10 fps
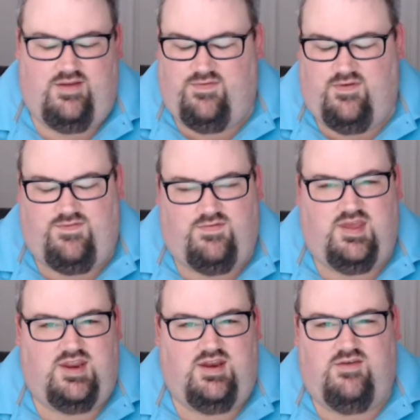If, if you've
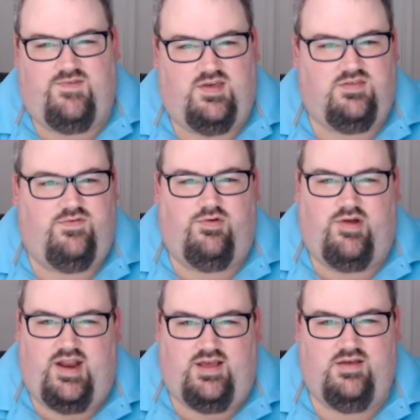seen it in a festival or
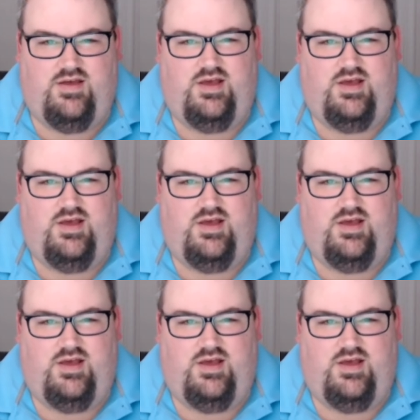at a,